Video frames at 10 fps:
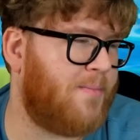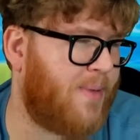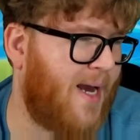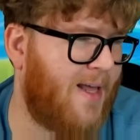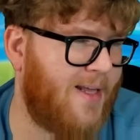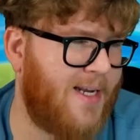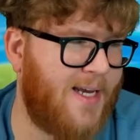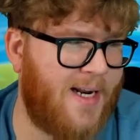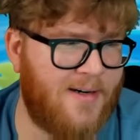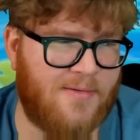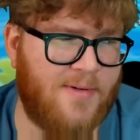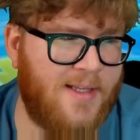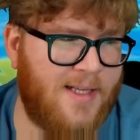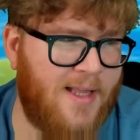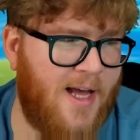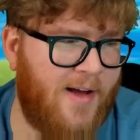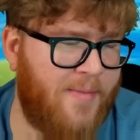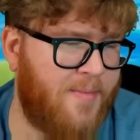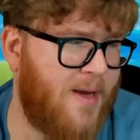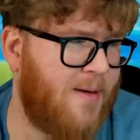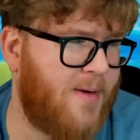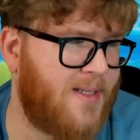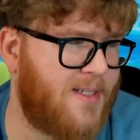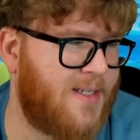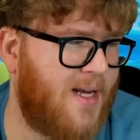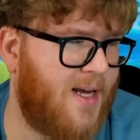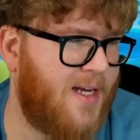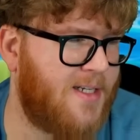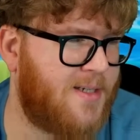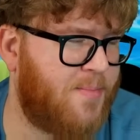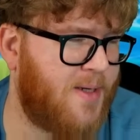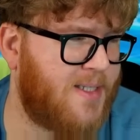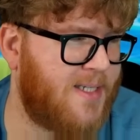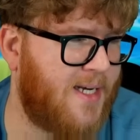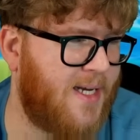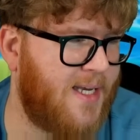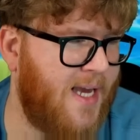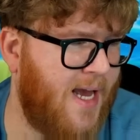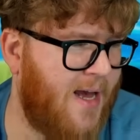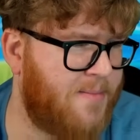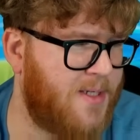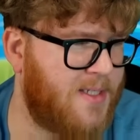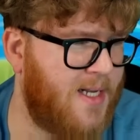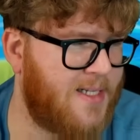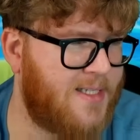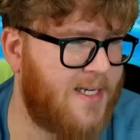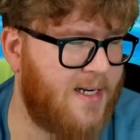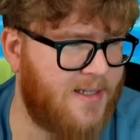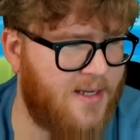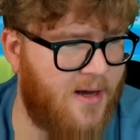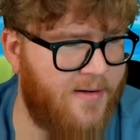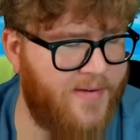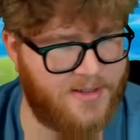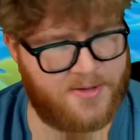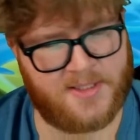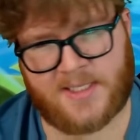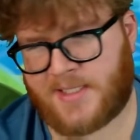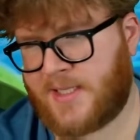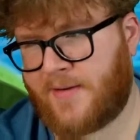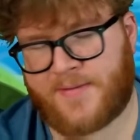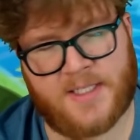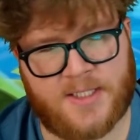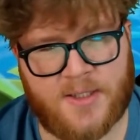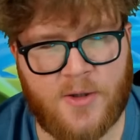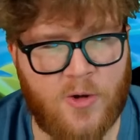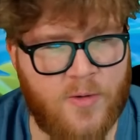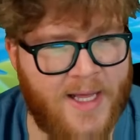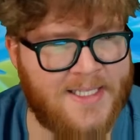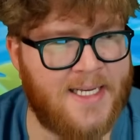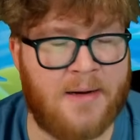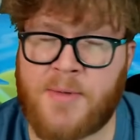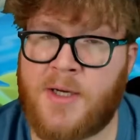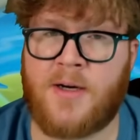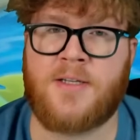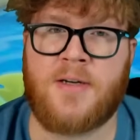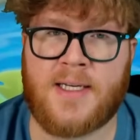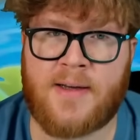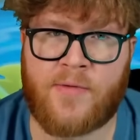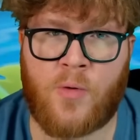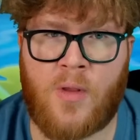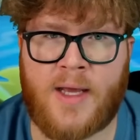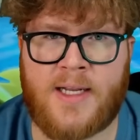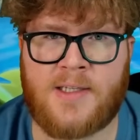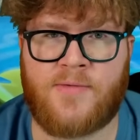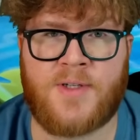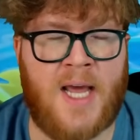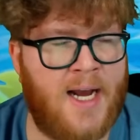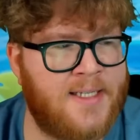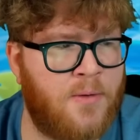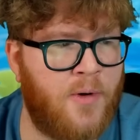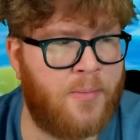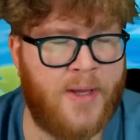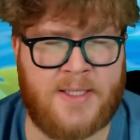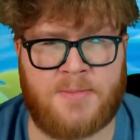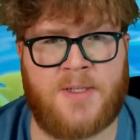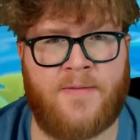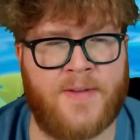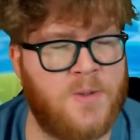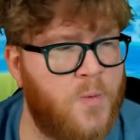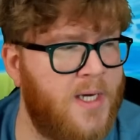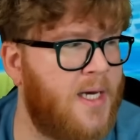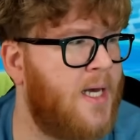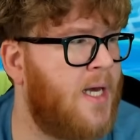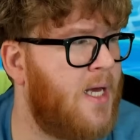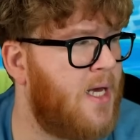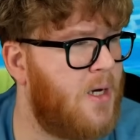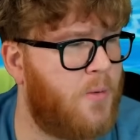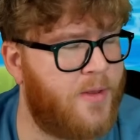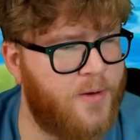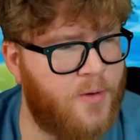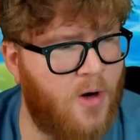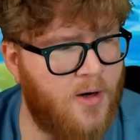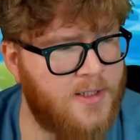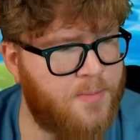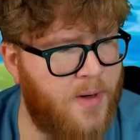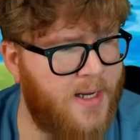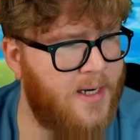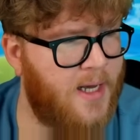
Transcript: Paladin, I don't really love, but maybe it's a nudge. But yeah, I'm just not seeing a ton of interesting stuff to do. That said, I'm curious. You guys have cool ideas for decks. I want to play some stuff this week with the new cards, but